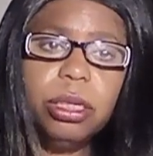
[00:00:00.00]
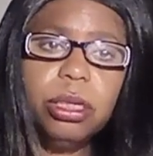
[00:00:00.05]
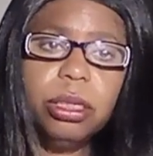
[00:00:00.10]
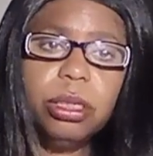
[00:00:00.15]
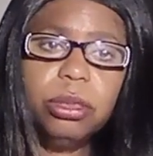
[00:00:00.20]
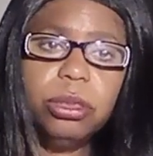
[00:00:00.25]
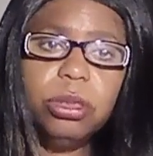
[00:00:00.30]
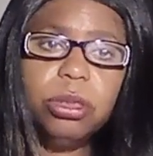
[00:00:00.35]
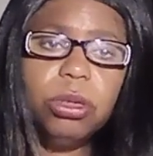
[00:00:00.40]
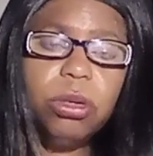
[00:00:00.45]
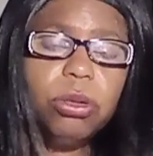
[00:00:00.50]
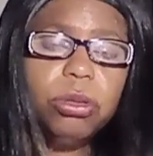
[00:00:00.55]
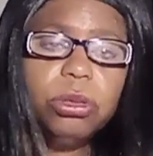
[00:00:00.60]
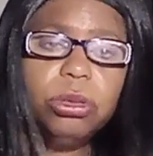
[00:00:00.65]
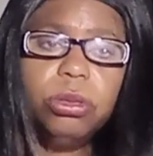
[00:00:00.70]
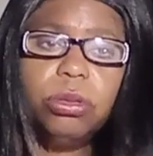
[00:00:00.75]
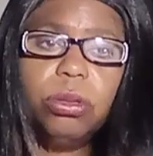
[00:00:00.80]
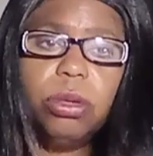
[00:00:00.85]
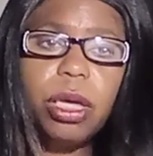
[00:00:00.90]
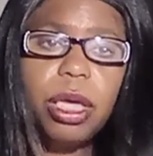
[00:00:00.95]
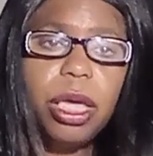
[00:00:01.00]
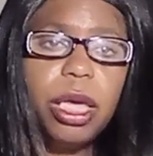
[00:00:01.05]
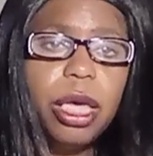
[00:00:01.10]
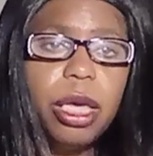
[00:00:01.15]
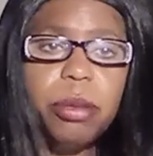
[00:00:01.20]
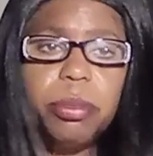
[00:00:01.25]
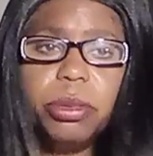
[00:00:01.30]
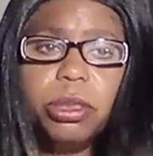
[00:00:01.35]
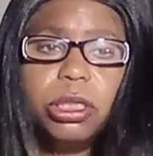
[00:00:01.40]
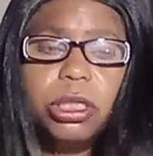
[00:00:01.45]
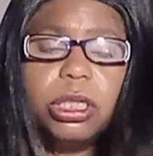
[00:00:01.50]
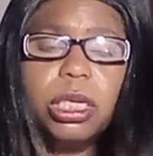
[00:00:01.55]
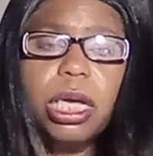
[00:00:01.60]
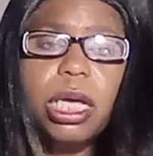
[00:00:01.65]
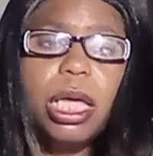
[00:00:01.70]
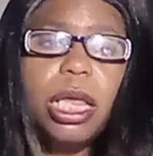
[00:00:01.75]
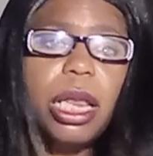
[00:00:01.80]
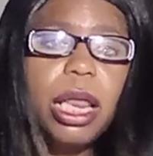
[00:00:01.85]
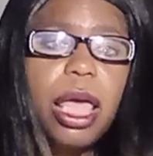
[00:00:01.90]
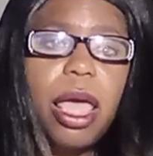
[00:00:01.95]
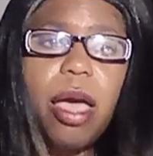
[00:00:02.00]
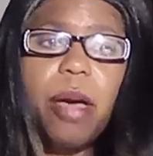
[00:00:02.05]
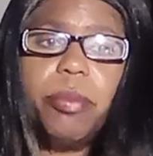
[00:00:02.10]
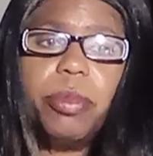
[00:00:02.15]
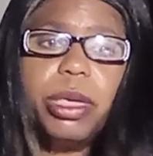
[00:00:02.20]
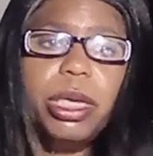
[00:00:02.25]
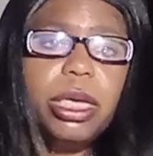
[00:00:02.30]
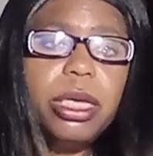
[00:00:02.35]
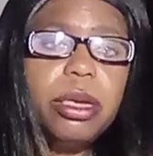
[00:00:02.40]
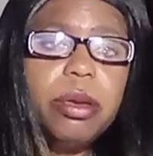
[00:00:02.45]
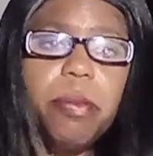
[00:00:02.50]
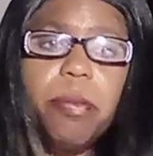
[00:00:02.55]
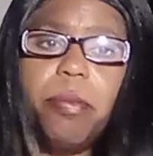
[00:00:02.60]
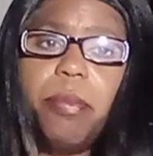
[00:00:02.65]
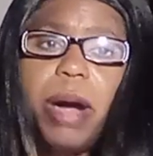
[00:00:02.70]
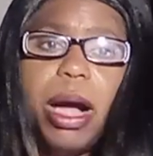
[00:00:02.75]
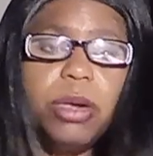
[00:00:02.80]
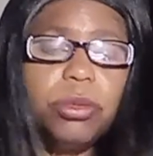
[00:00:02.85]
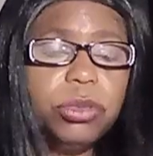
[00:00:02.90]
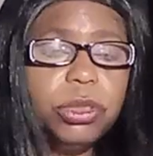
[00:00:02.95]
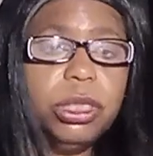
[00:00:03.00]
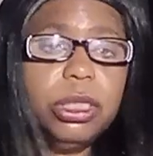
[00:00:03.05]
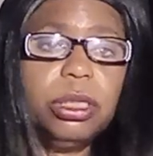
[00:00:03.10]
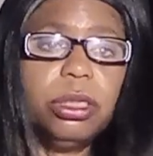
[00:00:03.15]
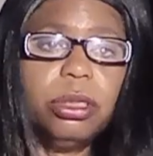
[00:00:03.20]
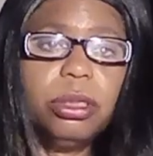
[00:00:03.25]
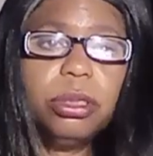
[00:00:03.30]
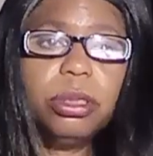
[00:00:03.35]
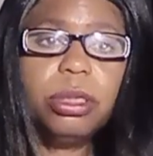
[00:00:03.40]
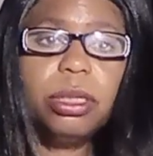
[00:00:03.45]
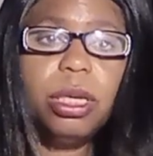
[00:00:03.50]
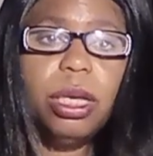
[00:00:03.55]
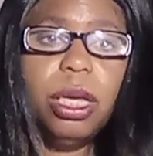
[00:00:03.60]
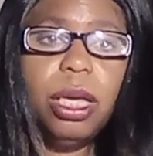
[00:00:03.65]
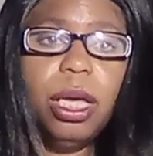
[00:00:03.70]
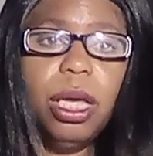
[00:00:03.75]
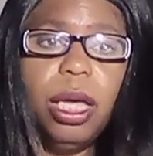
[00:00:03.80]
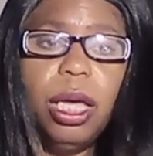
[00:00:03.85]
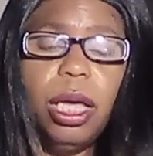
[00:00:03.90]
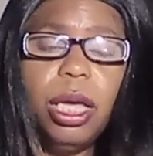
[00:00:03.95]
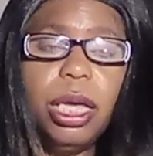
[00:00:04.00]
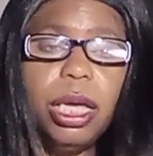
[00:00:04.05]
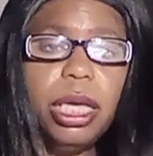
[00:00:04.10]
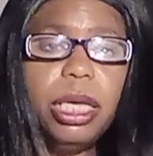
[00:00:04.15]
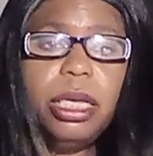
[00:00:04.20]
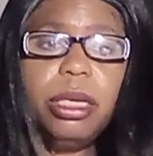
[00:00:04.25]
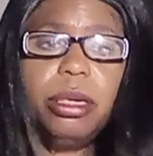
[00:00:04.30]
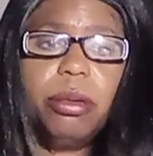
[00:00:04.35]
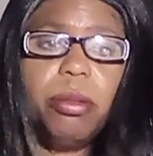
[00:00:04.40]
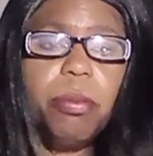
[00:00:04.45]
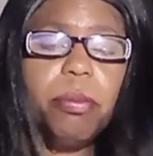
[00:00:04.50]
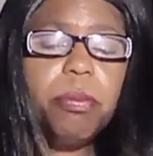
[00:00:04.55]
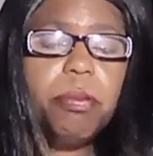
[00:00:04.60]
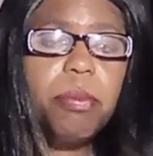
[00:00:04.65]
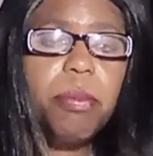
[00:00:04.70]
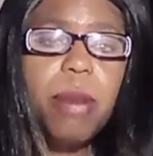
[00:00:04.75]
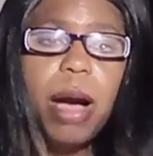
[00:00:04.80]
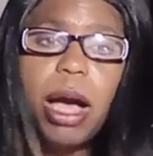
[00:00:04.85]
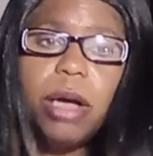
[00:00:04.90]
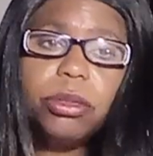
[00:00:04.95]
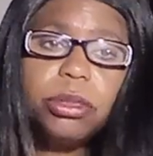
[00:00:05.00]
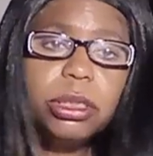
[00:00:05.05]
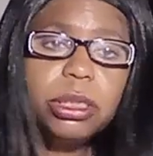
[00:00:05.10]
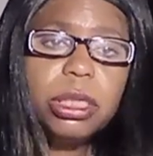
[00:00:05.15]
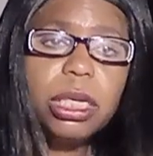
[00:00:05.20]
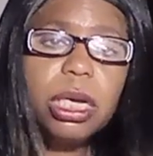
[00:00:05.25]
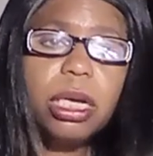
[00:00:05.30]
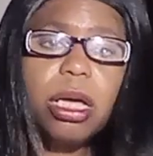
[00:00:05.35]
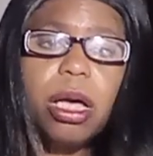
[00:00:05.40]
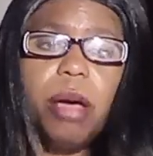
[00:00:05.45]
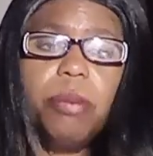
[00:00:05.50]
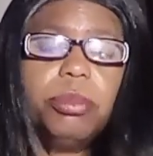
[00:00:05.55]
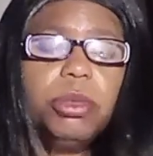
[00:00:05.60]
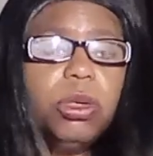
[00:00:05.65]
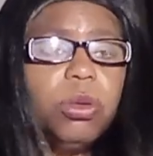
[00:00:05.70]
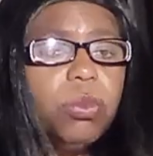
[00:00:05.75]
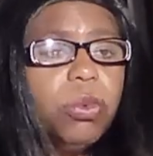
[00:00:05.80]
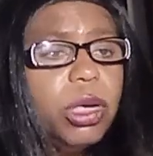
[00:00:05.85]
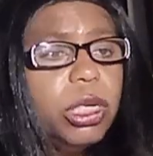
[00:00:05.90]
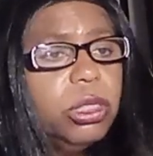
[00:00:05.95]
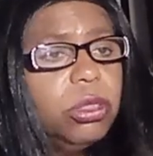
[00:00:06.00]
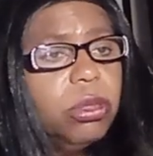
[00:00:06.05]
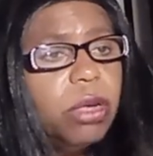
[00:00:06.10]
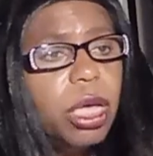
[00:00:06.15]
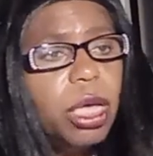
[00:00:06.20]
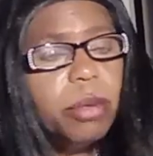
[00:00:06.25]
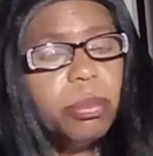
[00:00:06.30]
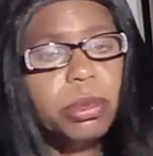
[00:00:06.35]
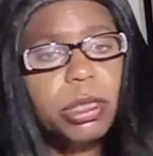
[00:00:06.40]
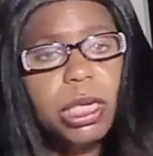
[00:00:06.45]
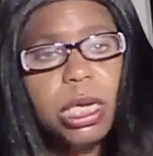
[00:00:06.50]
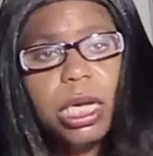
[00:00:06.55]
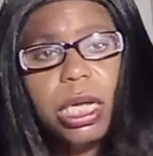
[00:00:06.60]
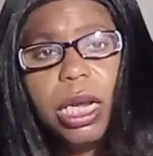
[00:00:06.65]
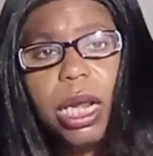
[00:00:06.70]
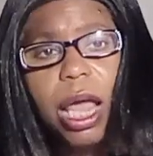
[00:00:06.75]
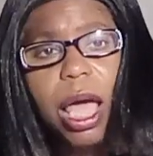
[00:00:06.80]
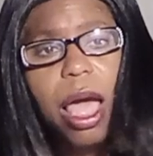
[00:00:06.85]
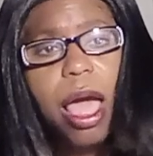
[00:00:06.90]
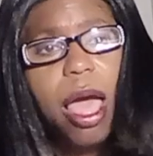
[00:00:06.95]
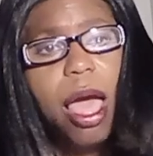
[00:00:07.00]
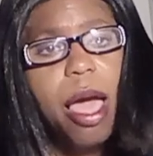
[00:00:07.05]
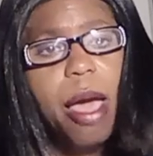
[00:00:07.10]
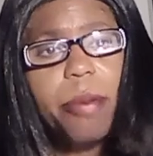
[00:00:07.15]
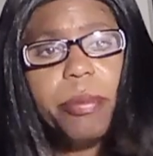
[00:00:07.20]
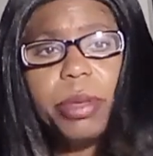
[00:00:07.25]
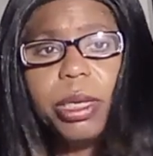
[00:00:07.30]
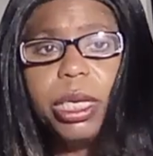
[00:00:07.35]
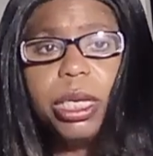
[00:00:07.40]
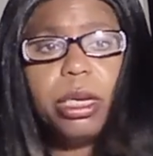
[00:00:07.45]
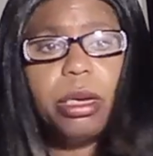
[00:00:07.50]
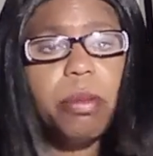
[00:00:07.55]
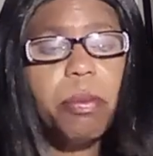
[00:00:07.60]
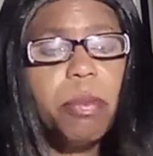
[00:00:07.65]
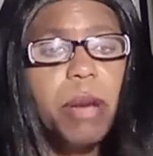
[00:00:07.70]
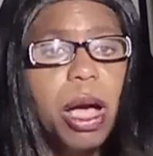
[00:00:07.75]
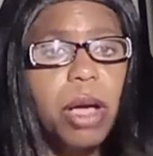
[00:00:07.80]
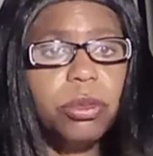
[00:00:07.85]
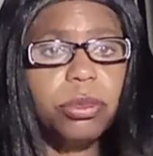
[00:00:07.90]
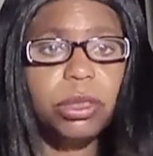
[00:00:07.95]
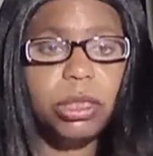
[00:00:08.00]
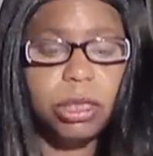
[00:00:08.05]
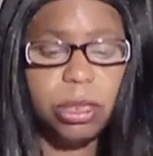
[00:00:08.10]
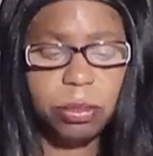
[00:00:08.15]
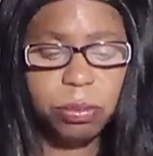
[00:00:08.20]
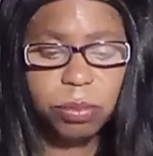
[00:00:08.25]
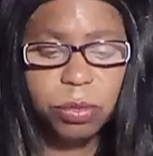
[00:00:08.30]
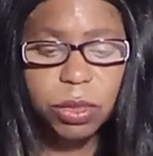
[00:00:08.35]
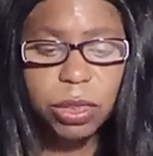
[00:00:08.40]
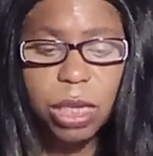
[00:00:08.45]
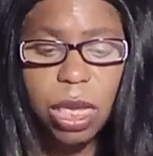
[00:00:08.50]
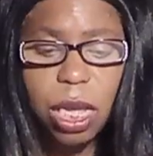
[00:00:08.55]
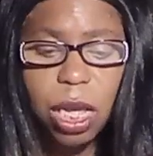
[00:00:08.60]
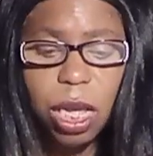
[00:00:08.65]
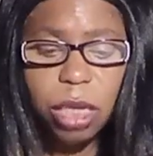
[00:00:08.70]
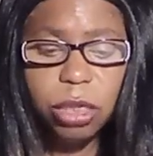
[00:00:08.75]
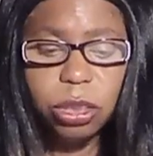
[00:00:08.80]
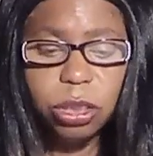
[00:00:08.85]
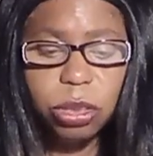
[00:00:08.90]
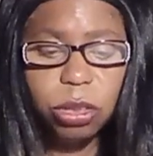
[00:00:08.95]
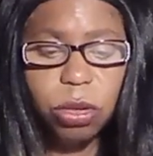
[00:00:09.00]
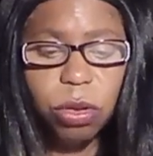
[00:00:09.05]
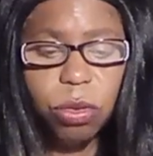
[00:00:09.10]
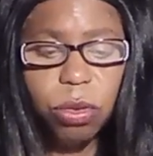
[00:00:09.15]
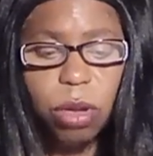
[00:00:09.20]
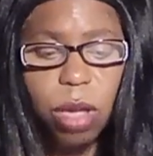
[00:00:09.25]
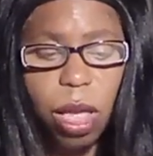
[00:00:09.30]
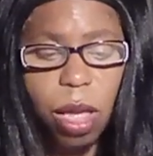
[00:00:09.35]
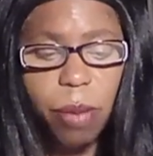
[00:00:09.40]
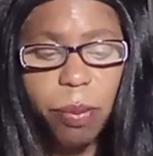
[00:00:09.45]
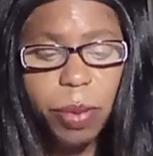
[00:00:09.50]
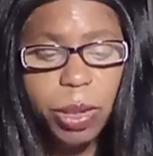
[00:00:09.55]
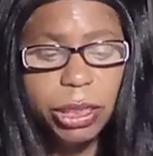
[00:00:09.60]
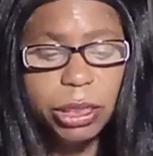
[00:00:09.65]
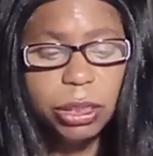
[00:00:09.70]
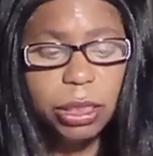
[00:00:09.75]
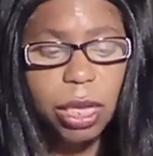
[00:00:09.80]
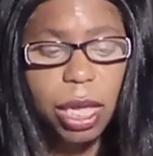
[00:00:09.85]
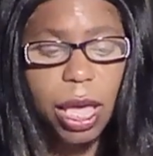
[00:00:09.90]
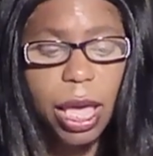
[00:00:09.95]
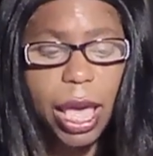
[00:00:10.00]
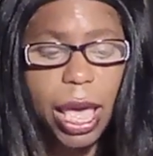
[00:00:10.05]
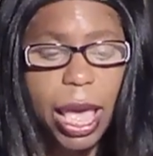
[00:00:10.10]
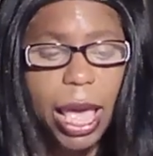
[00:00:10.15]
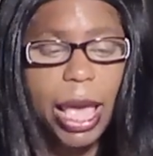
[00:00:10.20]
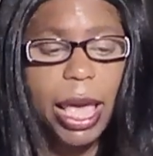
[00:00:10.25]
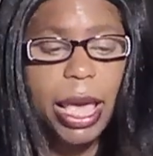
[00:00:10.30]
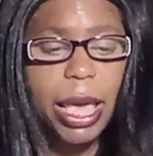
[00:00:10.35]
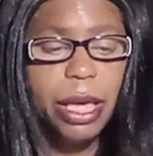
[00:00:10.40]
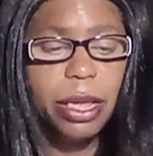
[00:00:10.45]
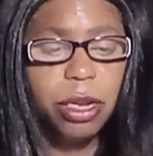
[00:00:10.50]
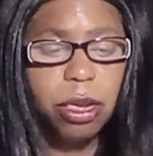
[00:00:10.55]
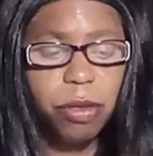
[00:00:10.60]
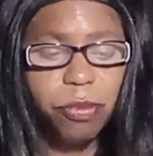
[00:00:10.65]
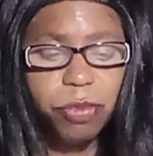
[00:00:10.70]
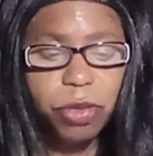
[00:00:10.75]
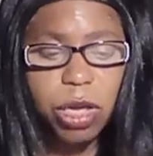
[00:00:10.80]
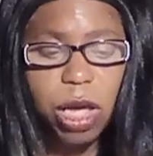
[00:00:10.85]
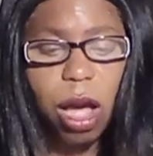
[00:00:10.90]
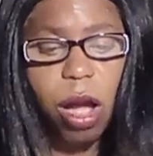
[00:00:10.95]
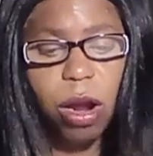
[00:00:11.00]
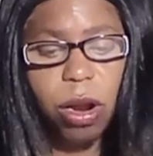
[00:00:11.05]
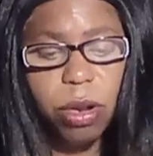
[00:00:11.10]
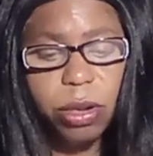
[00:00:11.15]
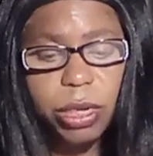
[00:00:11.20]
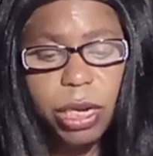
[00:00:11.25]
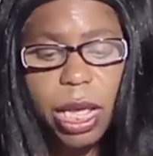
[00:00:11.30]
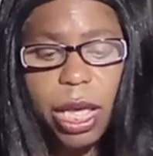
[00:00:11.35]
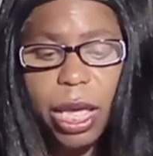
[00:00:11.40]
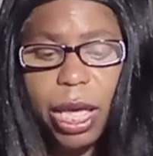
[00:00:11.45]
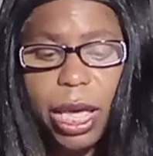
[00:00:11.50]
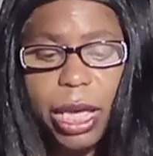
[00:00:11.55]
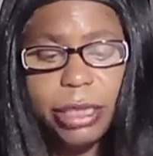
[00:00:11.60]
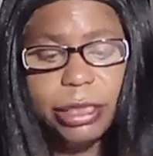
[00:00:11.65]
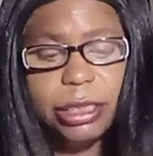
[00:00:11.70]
you able to climb any mountain. In a mountain that come your way, you able to climb any mountain. But the hand of God has